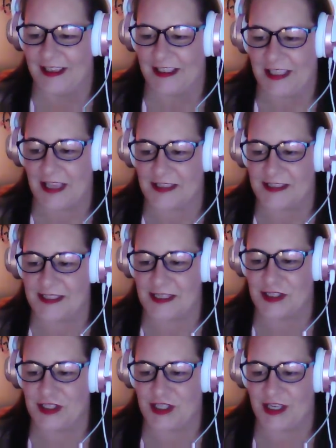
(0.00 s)
Yes,
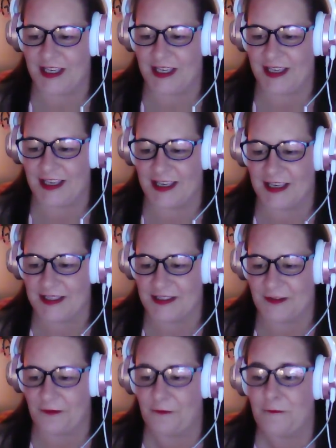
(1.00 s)
she
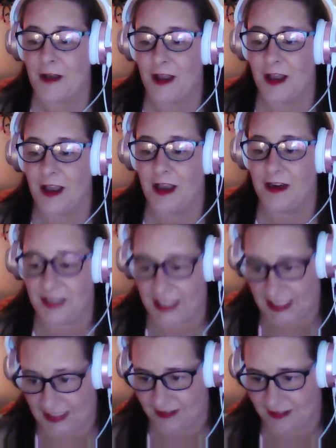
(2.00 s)
is
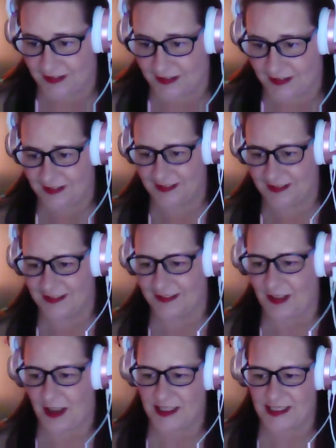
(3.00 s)
funny.
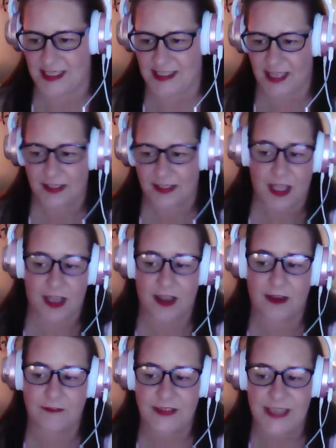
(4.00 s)
Lottie
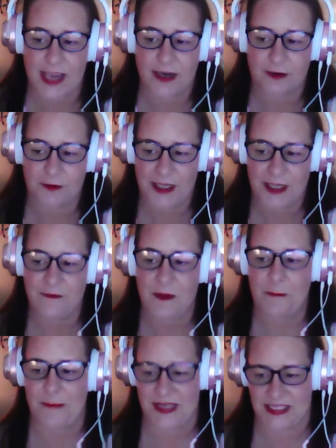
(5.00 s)
says, I love
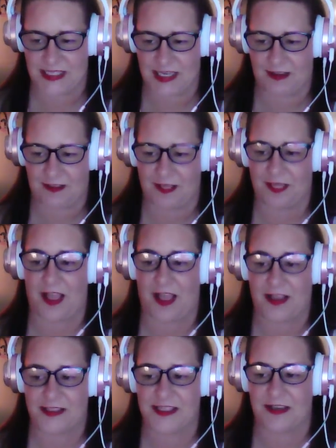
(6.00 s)
Diary of a Mystic.
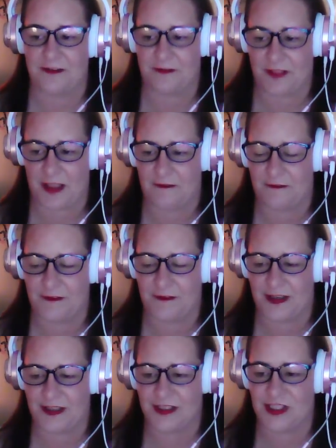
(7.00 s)
Lots of
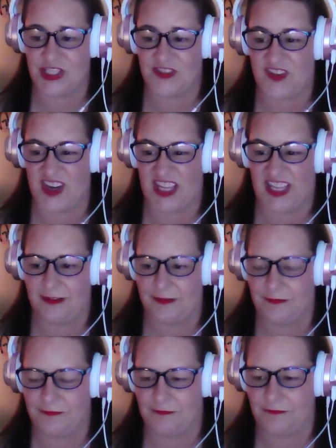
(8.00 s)
love. She's funny.